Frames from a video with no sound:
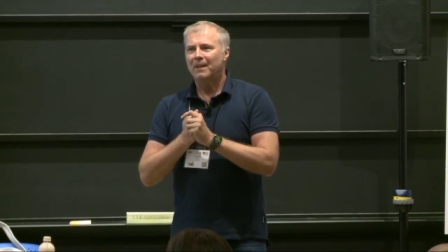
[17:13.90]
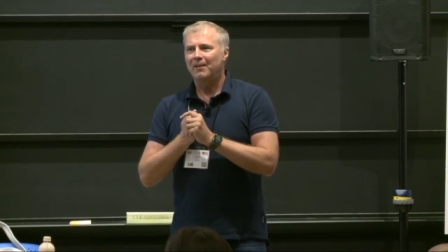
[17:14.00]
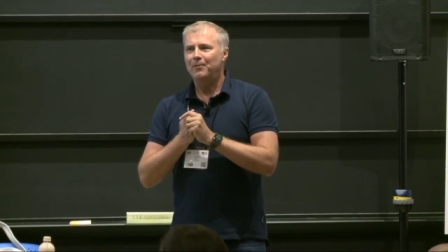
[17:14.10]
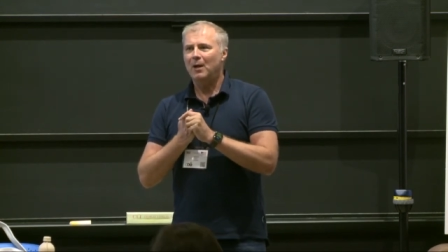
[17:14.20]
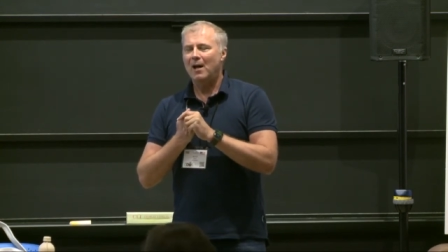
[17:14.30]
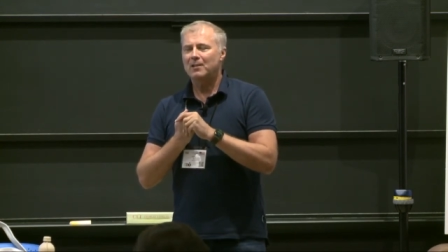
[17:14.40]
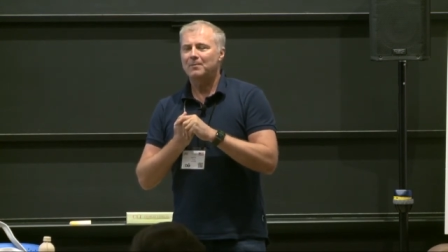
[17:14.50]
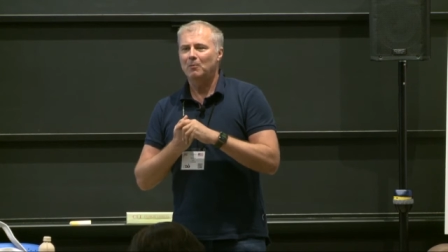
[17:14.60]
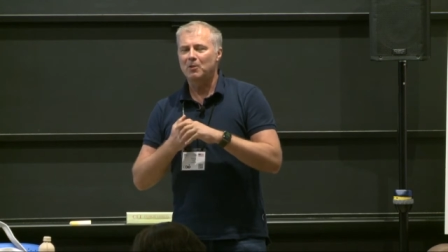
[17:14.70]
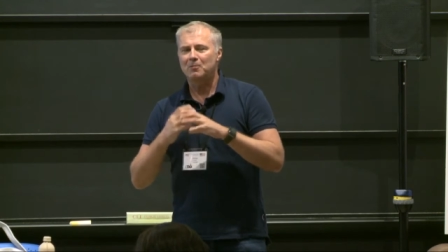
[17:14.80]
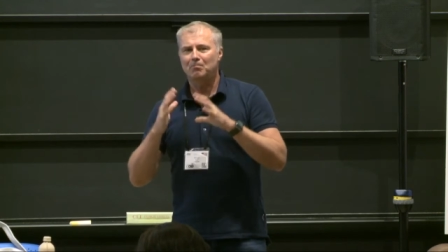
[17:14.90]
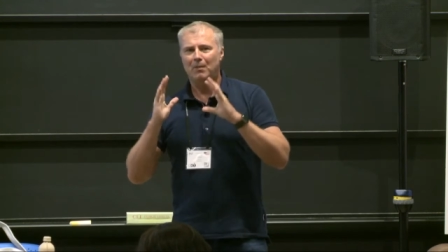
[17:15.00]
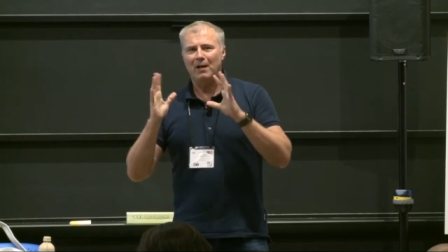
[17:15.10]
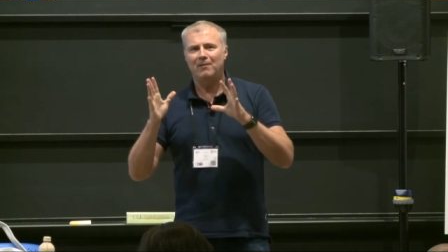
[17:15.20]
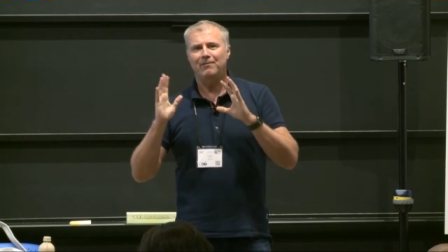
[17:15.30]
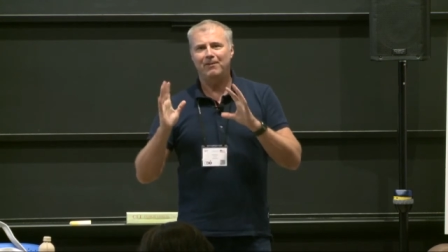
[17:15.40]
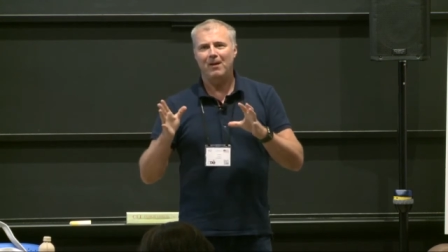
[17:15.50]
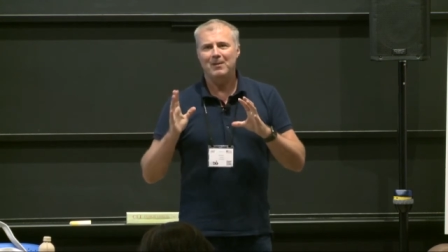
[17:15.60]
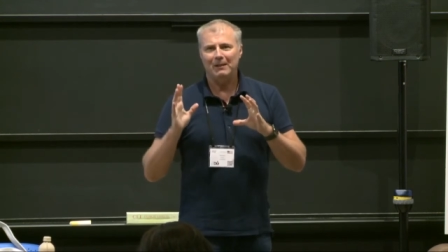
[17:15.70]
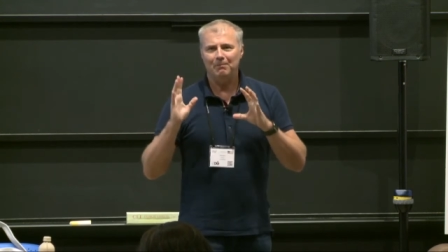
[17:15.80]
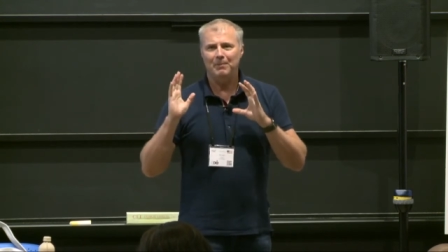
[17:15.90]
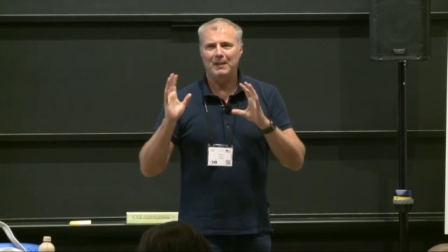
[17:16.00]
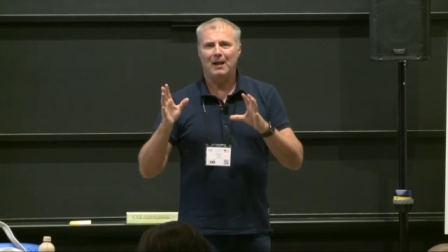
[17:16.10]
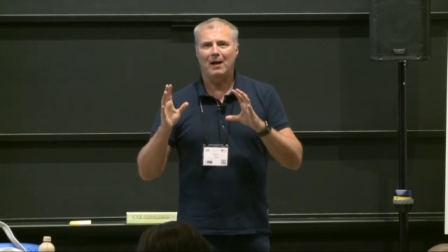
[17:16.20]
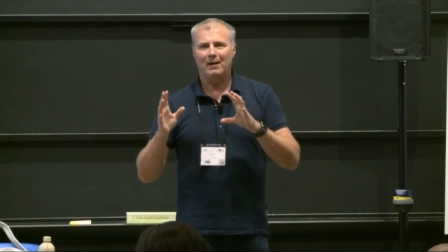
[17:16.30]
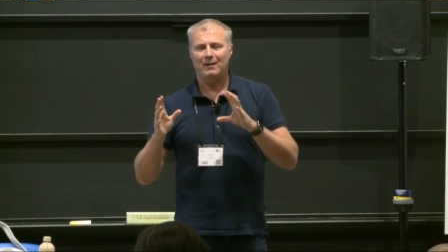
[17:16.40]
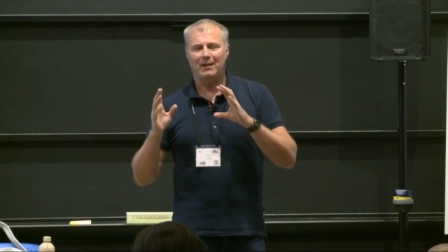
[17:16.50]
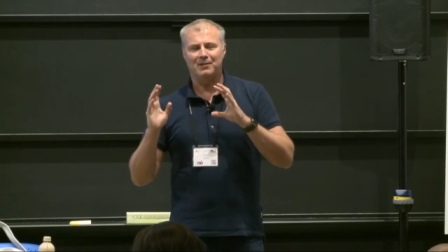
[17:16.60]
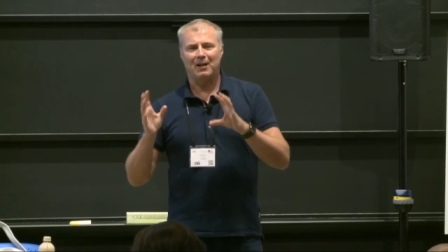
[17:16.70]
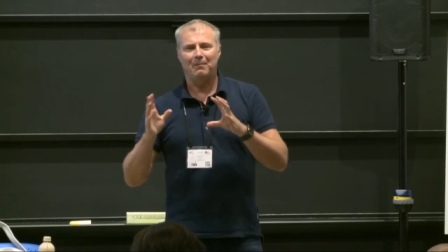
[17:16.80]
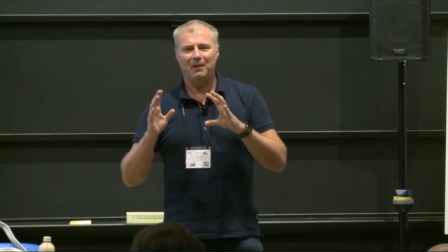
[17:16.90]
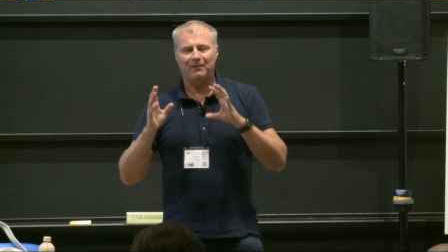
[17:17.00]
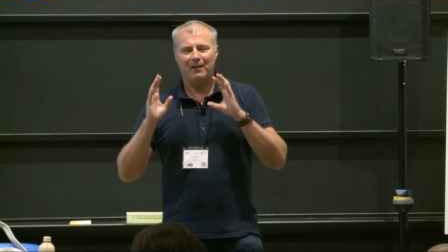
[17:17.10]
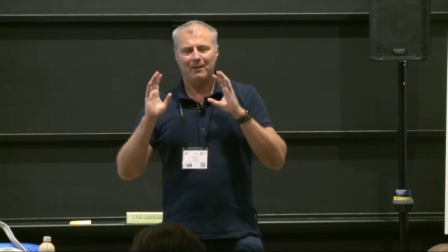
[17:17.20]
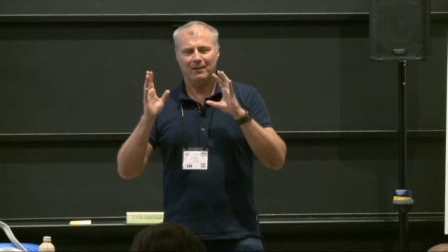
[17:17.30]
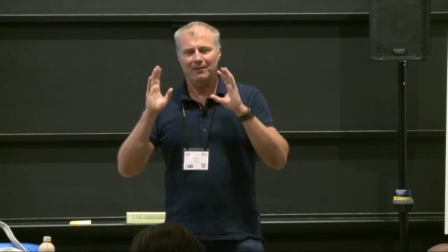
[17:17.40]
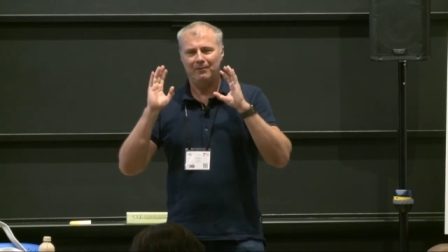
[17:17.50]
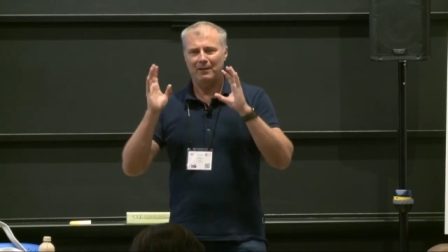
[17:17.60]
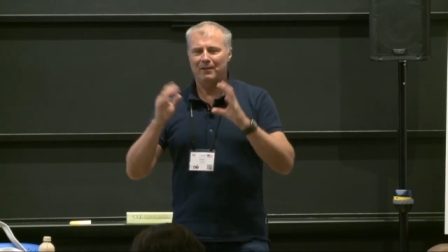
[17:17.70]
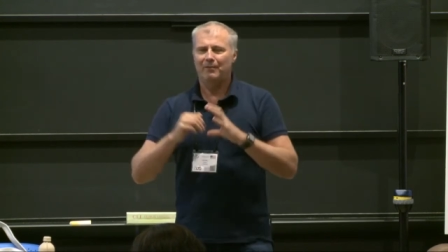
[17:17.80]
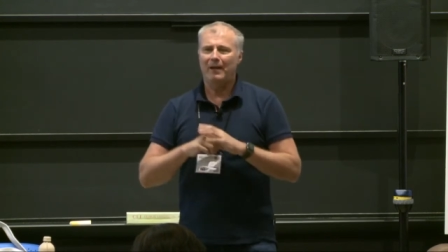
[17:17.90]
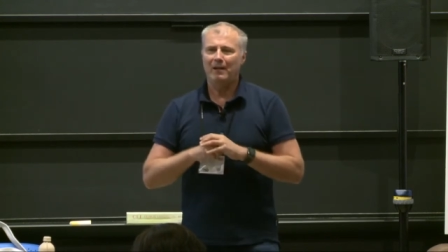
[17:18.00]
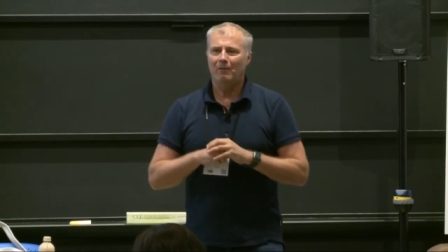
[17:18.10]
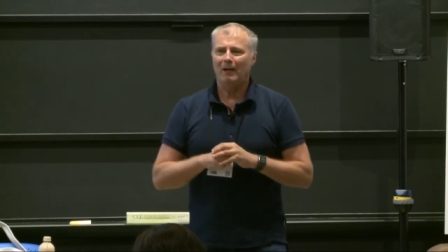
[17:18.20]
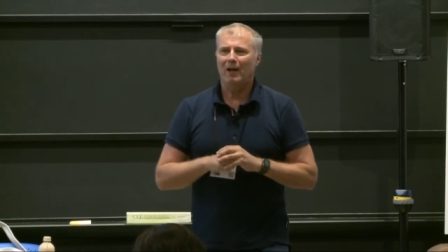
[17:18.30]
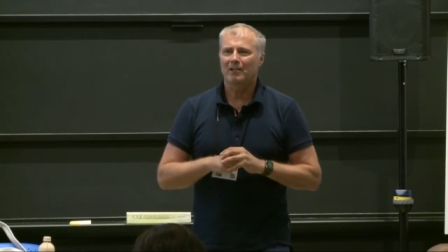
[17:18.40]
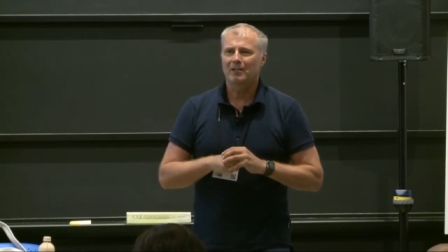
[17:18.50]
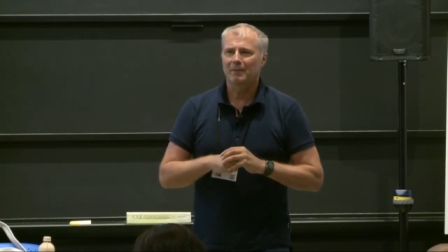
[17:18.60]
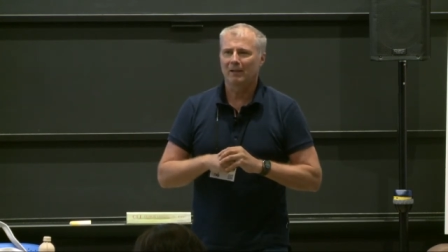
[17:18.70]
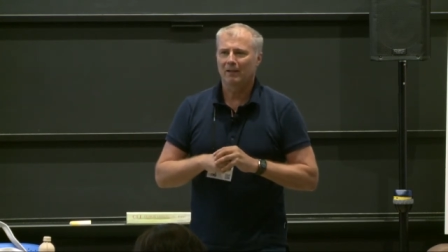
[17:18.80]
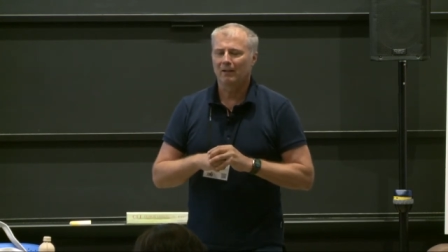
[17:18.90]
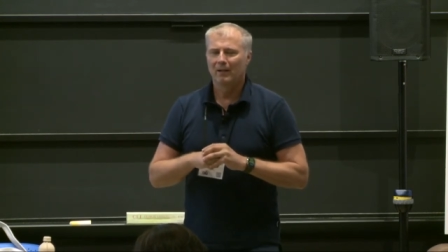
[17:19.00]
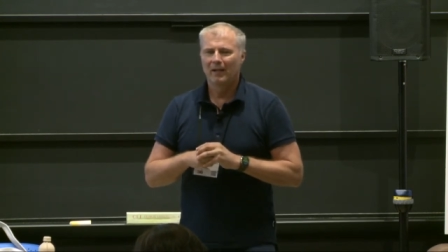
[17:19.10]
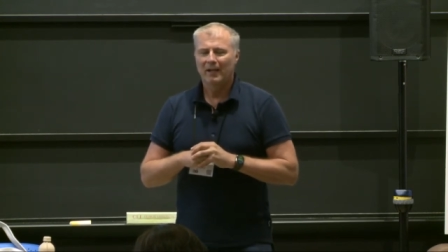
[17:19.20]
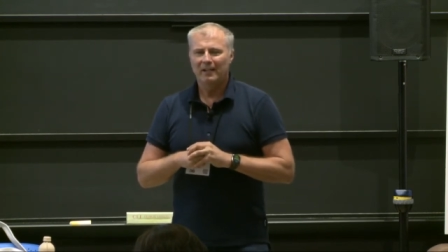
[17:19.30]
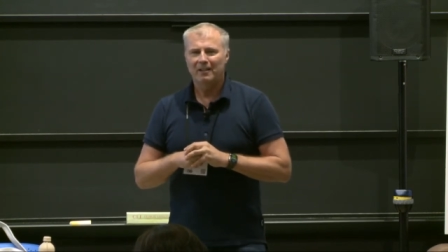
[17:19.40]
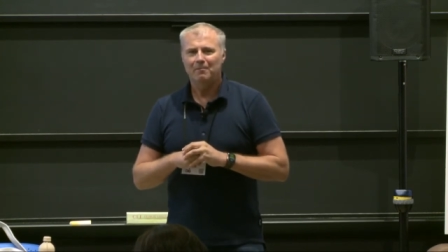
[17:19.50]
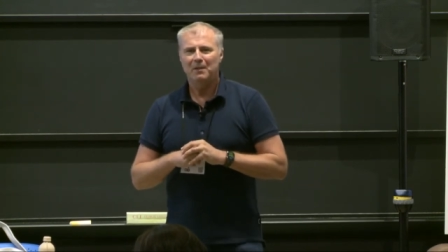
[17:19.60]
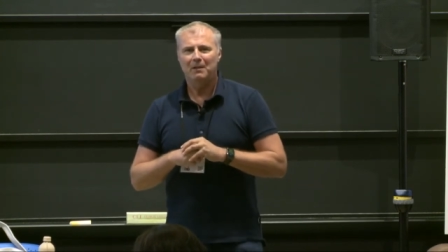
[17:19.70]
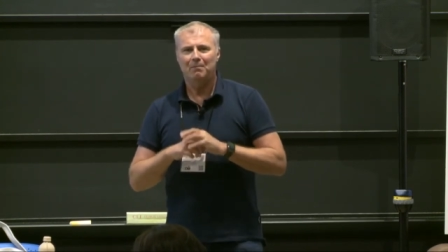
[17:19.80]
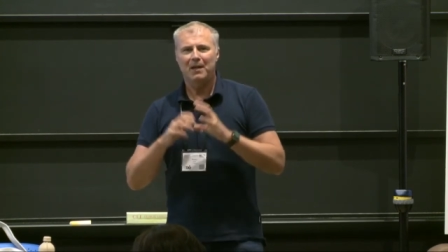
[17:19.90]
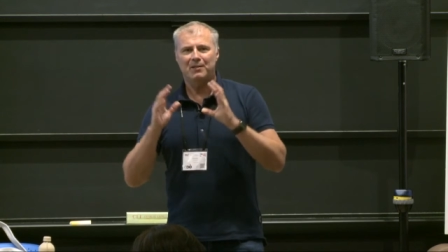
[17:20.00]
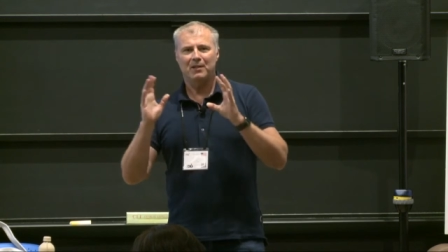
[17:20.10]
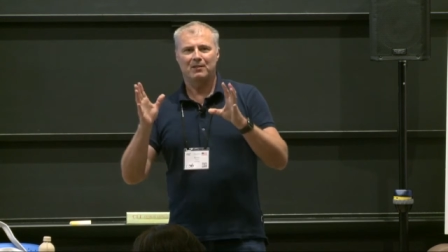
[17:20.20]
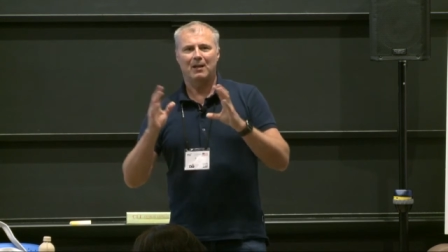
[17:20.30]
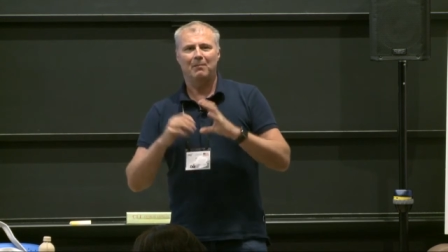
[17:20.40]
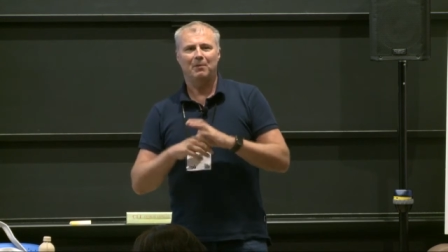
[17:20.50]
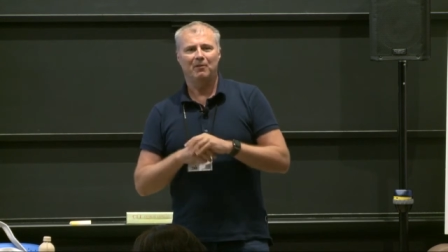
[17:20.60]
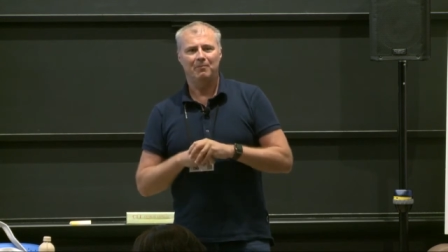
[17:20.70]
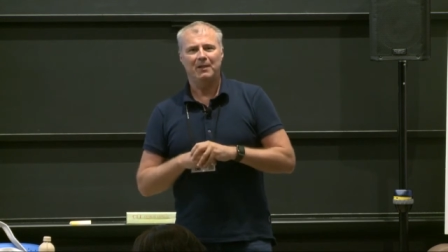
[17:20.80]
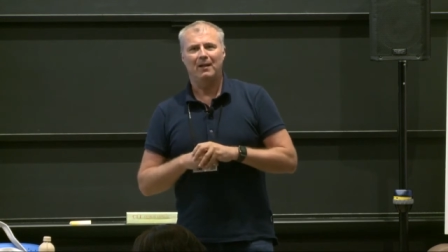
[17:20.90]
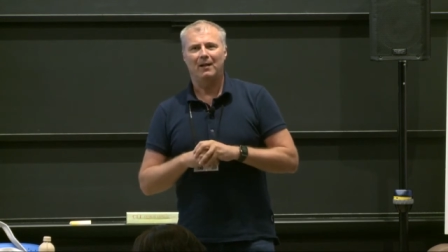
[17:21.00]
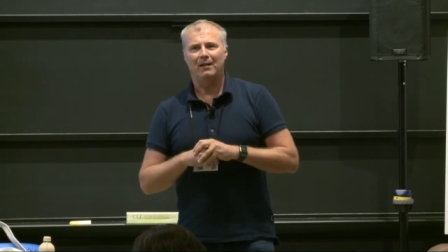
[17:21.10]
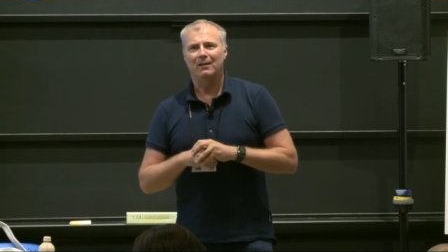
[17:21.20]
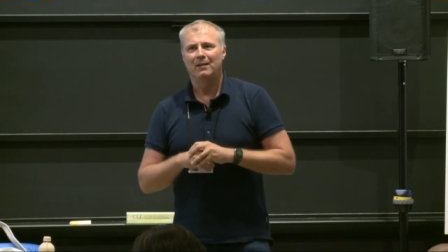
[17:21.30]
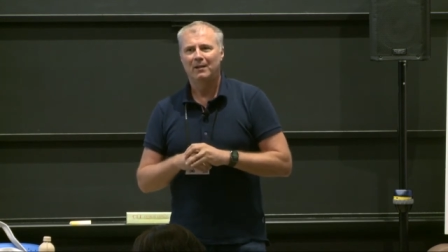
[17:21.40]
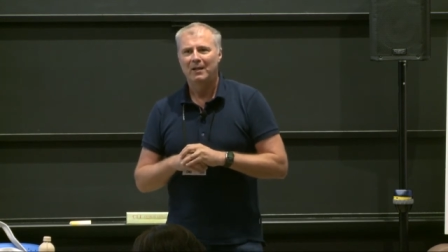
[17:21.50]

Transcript: if you ask me what's my favorite BI example, if anyone asks me like, give me the best example of BI,